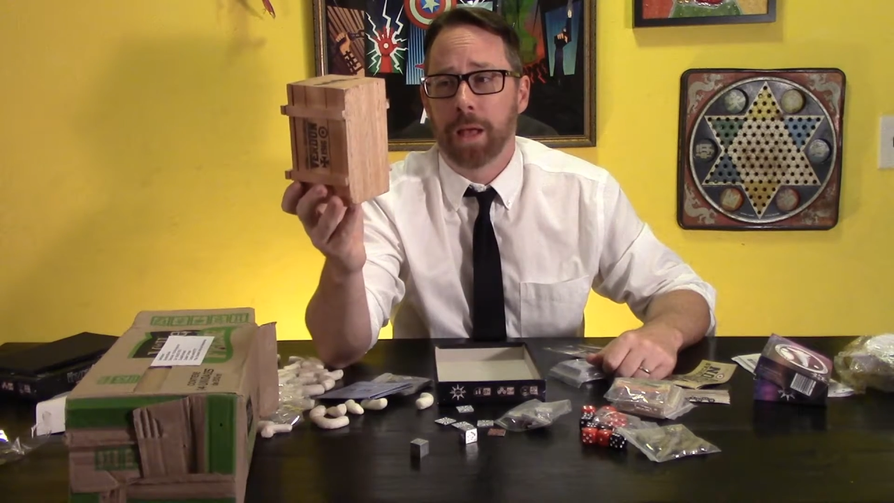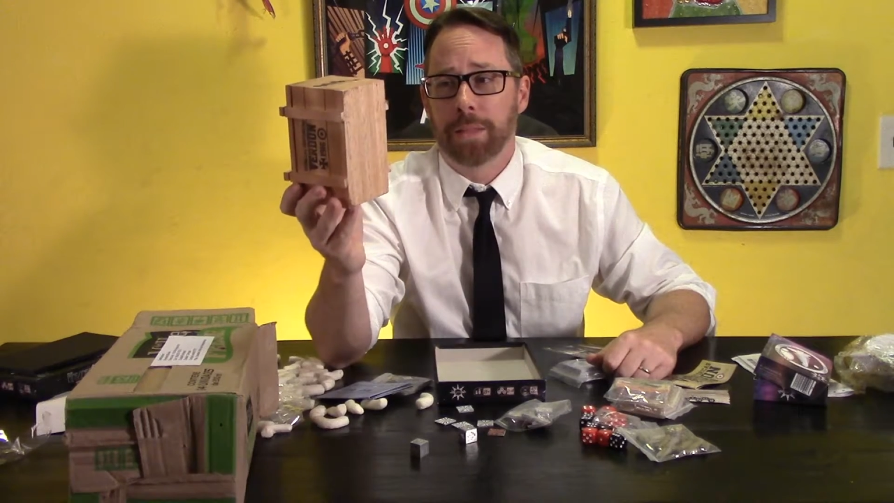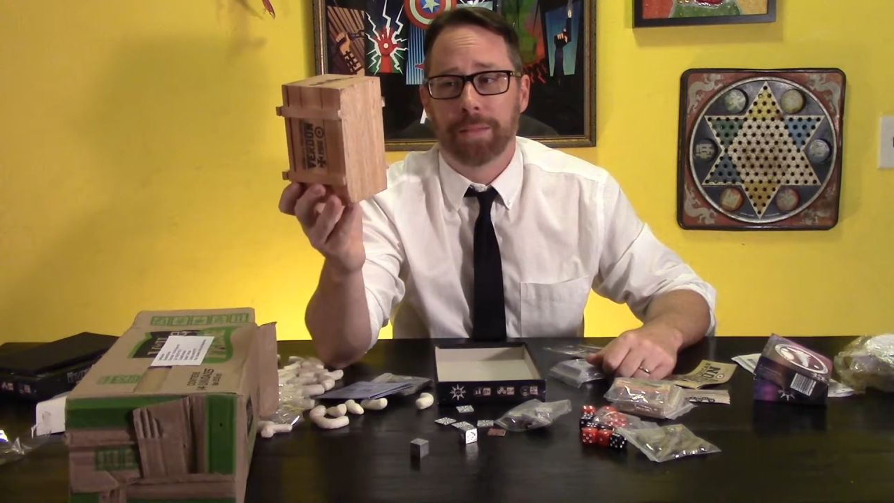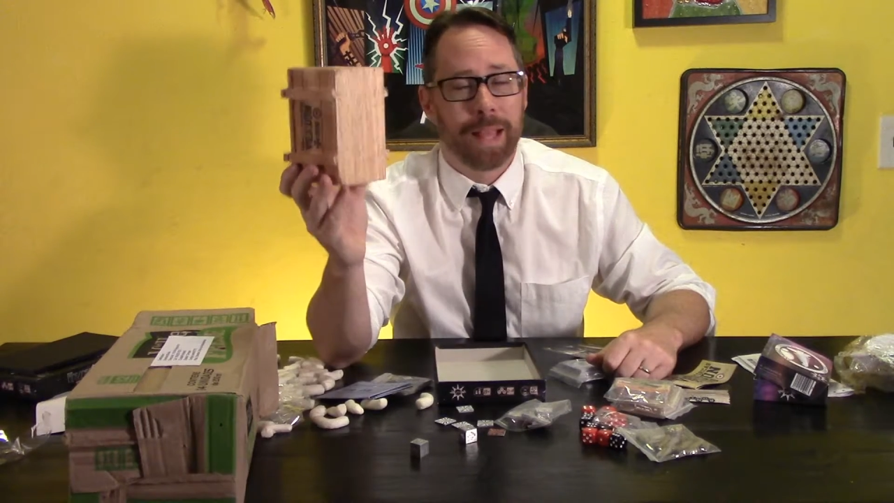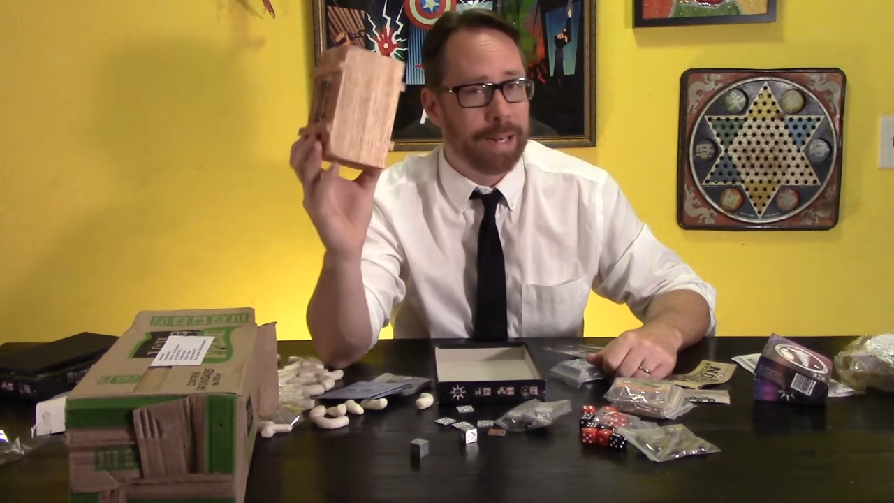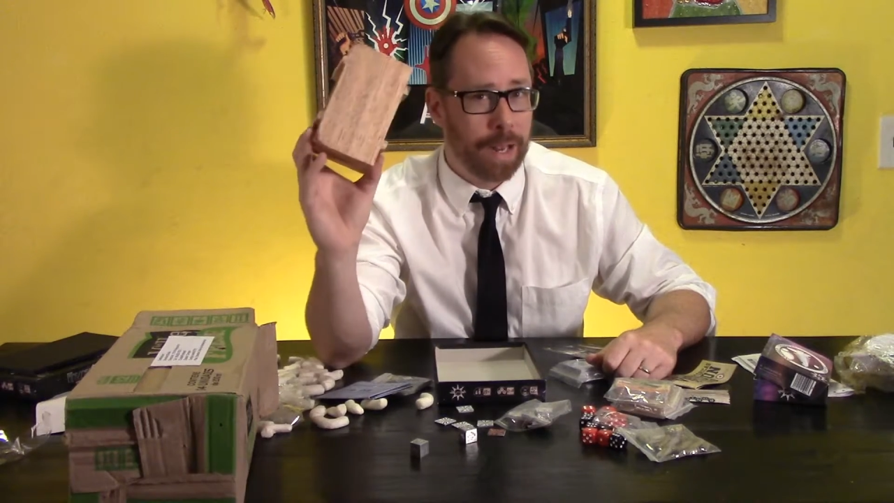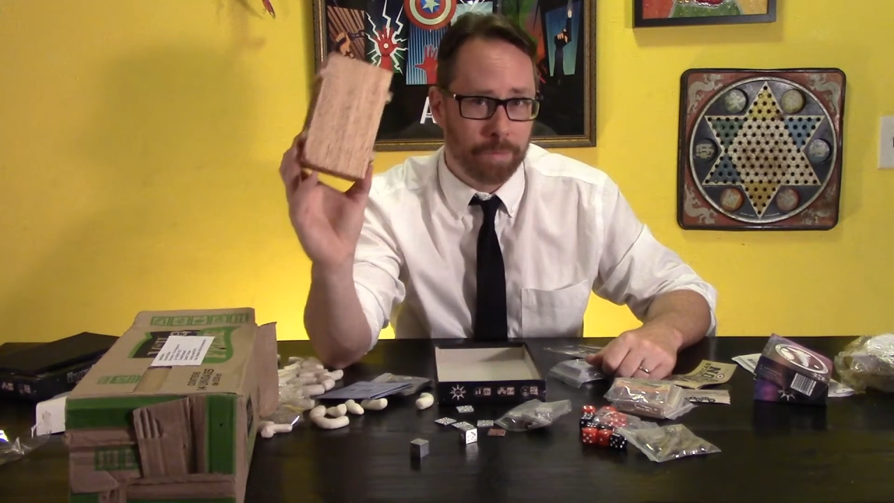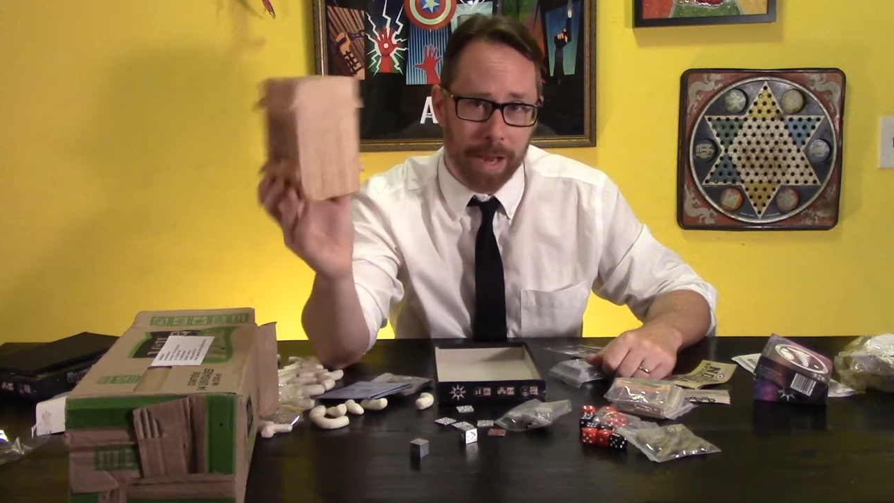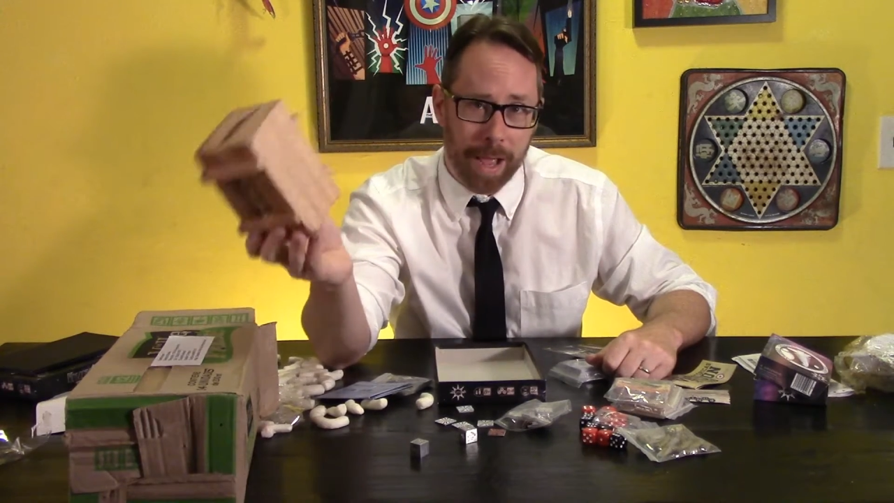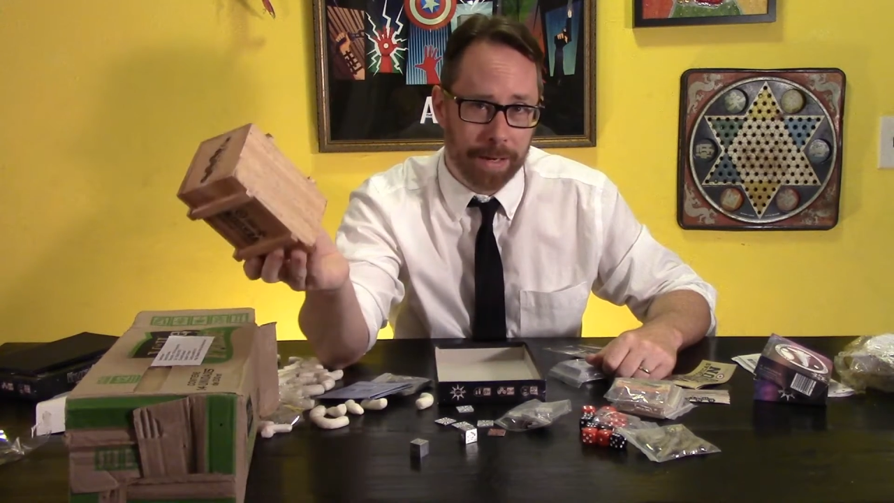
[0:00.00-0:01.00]
they
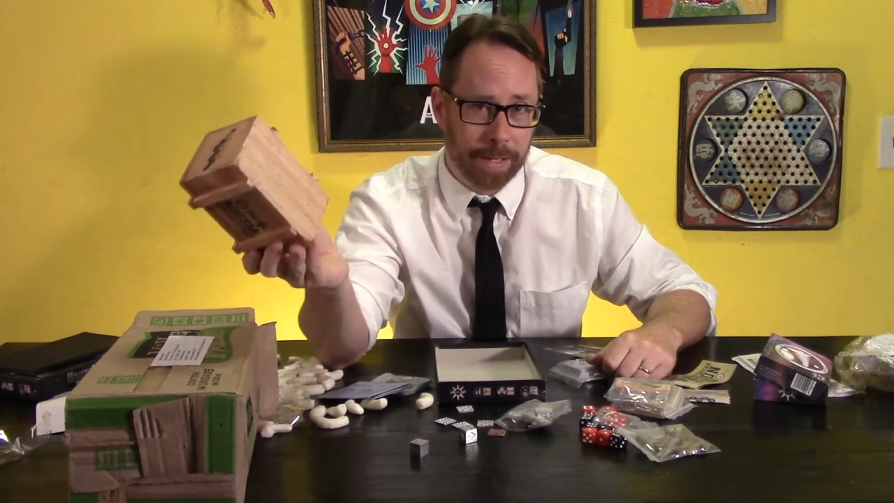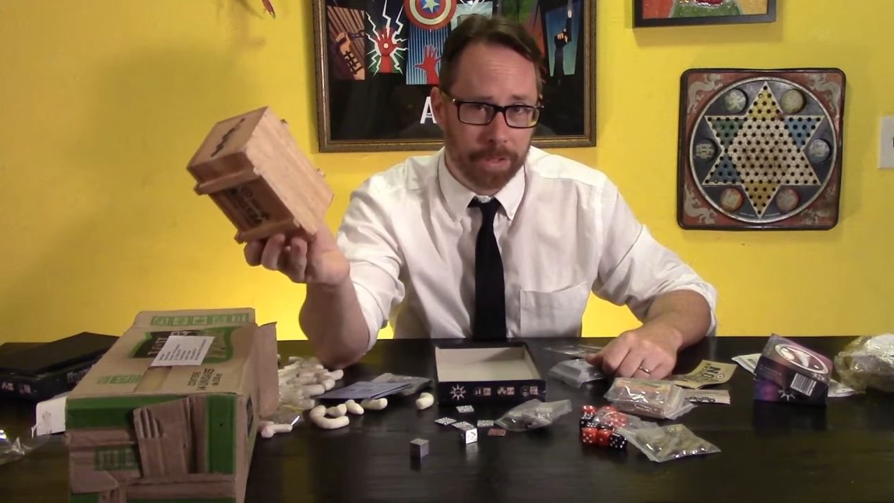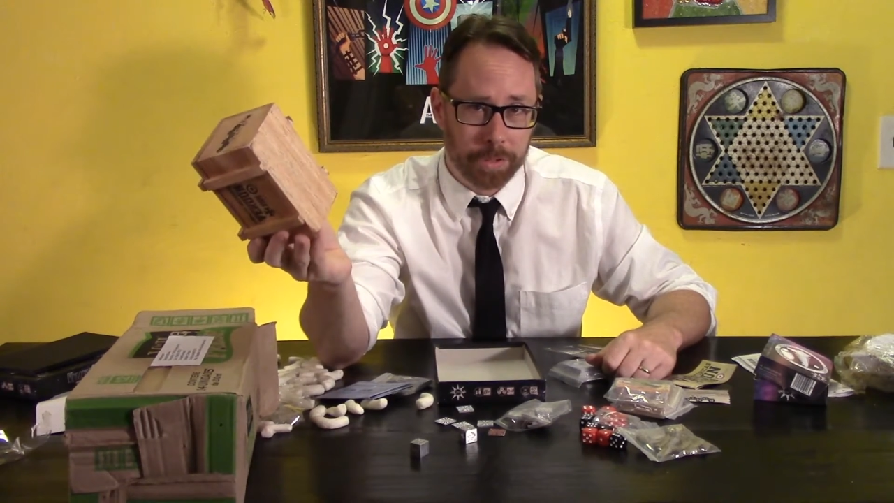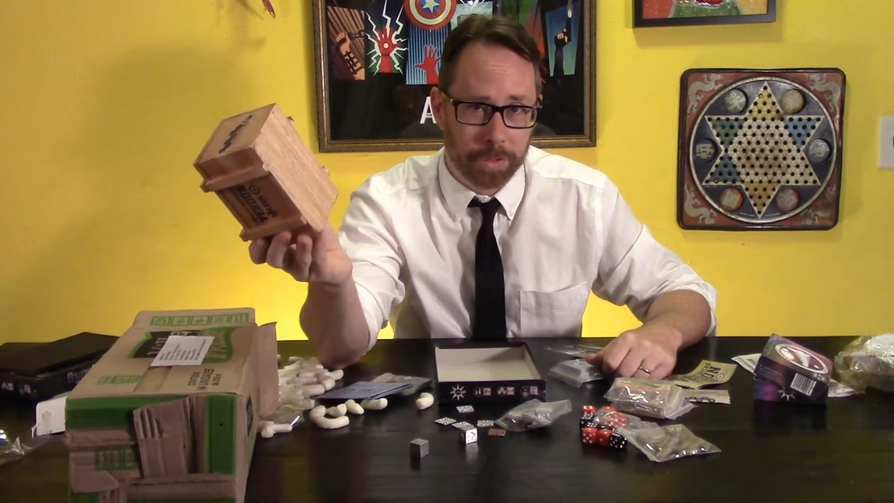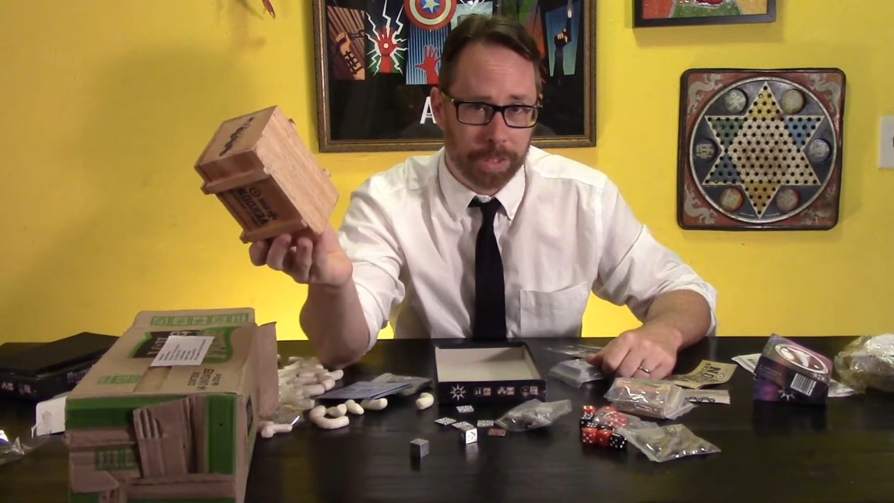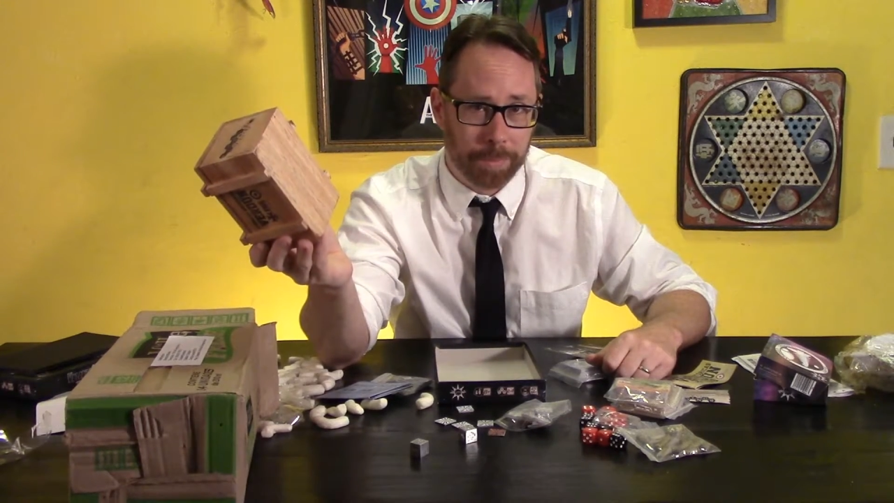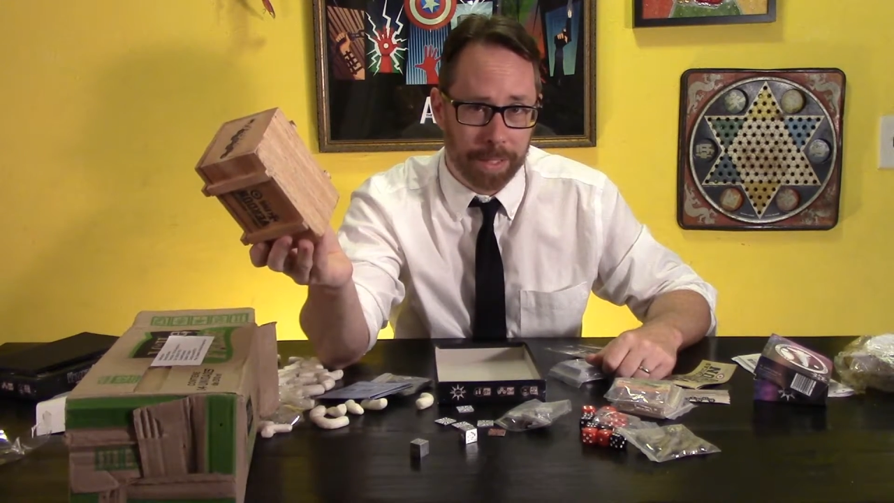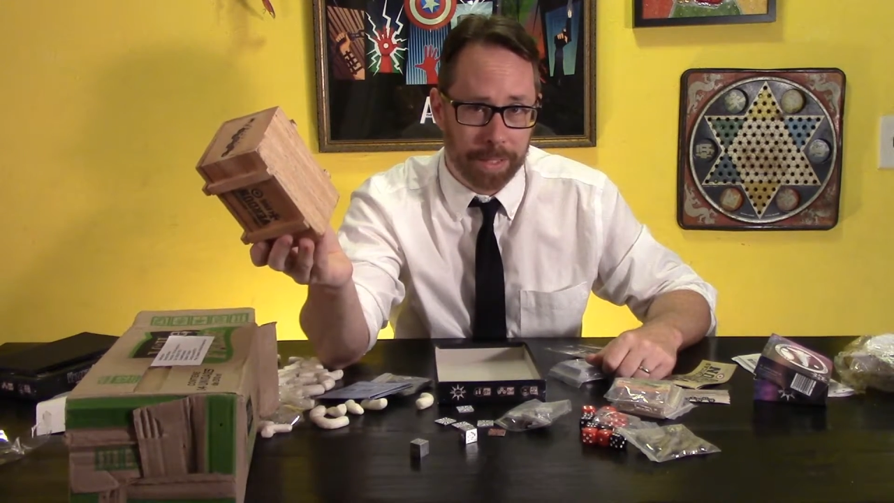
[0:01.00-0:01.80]
never had issues shipping